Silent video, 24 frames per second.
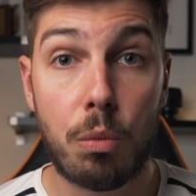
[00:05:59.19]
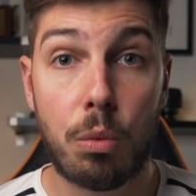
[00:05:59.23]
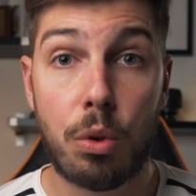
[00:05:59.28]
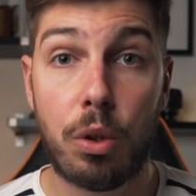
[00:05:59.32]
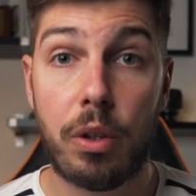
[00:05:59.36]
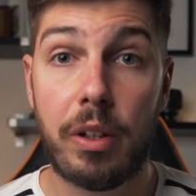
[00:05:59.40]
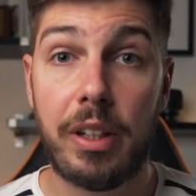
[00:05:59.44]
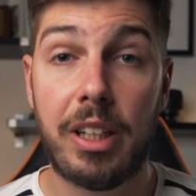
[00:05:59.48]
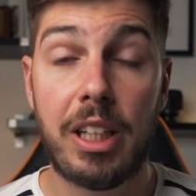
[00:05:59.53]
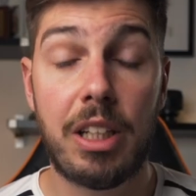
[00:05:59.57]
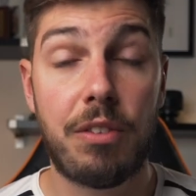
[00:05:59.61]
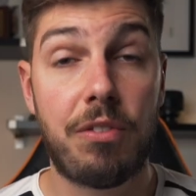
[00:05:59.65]

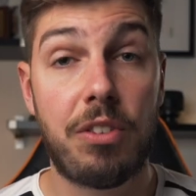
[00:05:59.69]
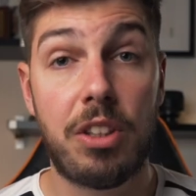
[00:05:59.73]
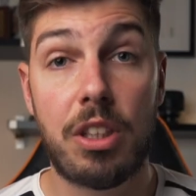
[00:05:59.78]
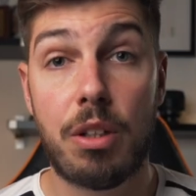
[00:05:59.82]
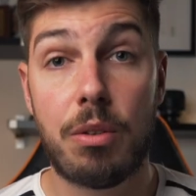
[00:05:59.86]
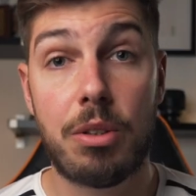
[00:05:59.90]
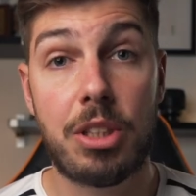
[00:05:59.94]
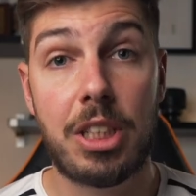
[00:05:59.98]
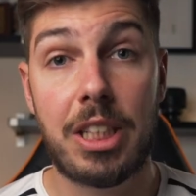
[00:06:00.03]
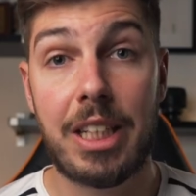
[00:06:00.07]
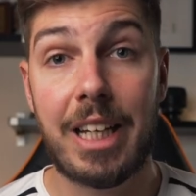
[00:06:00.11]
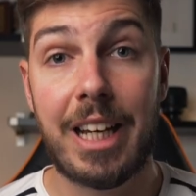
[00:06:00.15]
worry if you don't
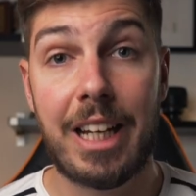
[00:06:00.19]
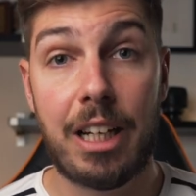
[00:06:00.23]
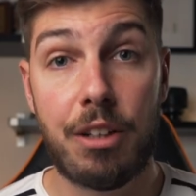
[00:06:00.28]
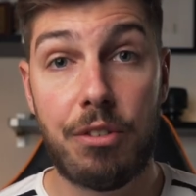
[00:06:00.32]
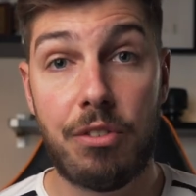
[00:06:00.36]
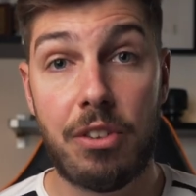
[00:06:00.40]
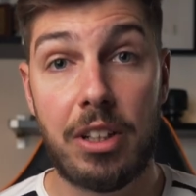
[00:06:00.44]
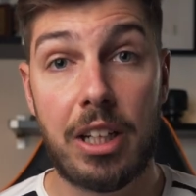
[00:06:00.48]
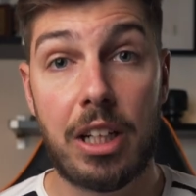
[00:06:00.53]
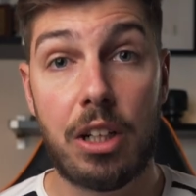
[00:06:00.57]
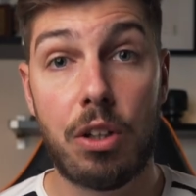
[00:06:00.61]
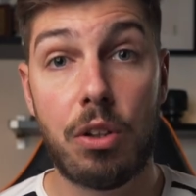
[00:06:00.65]
see
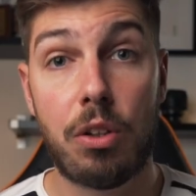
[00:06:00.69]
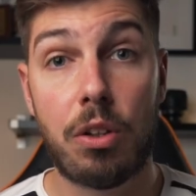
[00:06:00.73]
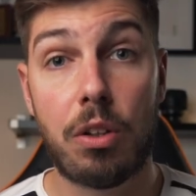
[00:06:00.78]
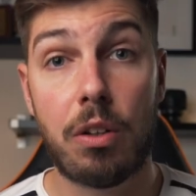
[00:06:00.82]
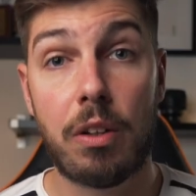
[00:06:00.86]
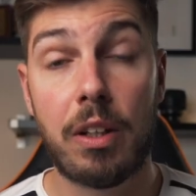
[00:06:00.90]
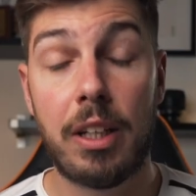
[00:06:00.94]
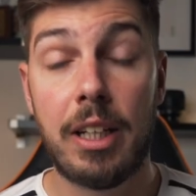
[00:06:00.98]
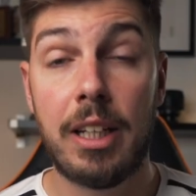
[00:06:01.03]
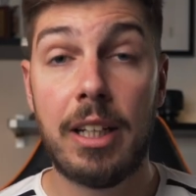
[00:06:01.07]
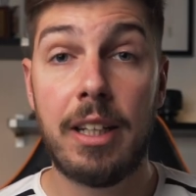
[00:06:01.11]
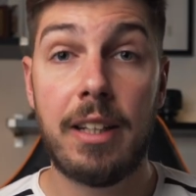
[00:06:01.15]
anything at all,
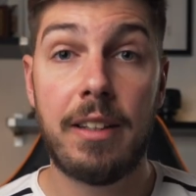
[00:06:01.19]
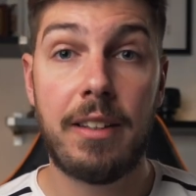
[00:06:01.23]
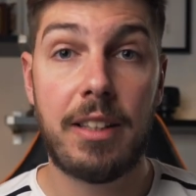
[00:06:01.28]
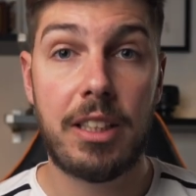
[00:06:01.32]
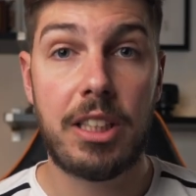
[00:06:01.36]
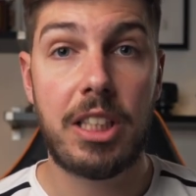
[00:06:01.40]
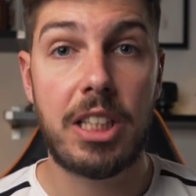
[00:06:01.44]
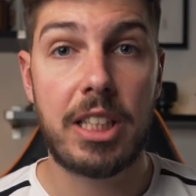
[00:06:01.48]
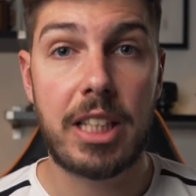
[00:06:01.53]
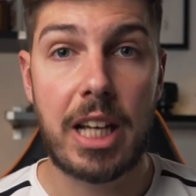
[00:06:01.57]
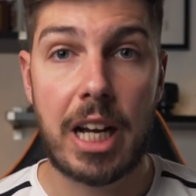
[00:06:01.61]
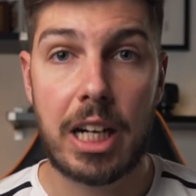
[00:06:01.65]
this
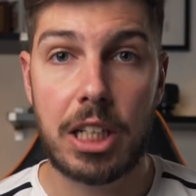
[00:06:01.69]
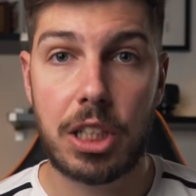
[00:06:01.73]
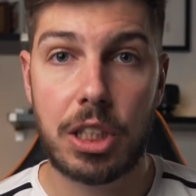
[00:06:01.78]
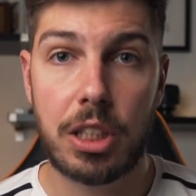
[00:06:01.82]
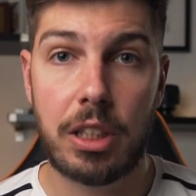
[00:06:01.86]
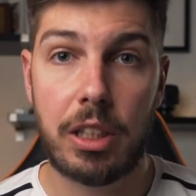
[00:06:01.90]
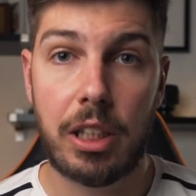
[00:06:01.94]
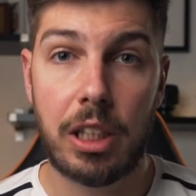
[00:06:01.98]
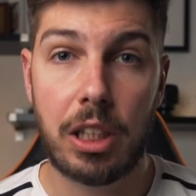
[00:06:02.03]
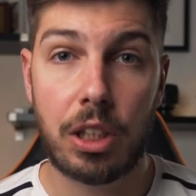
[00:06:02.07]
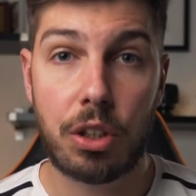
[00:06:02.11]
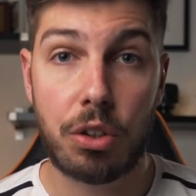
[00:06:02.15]
is
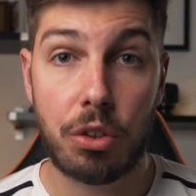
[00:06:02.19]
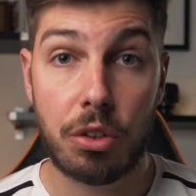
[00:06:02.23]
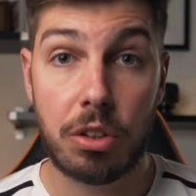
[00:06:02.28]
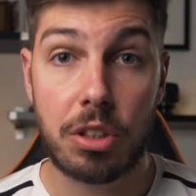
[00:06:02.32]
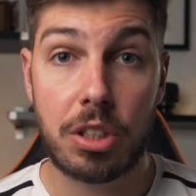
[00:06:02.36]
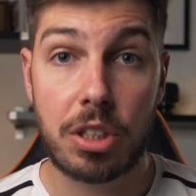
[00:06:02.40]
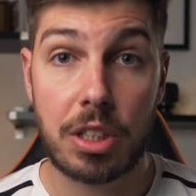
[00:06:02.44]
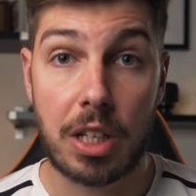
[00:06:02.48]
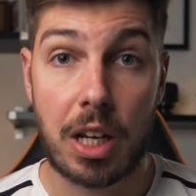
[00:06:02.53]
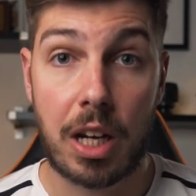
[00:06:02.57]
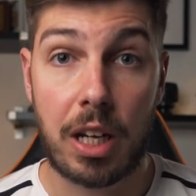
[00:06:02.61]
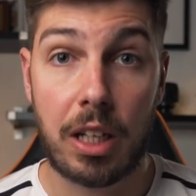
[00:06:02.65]
actually a good
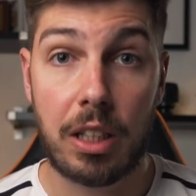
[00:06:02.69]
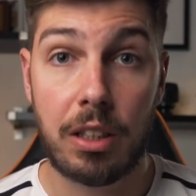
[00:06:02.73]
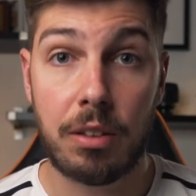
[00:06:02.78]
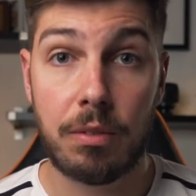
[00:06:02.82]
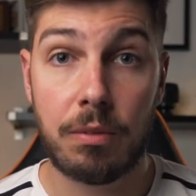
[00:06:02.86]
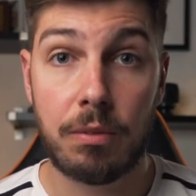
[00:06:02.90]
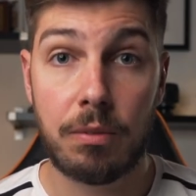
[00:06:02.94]
sign.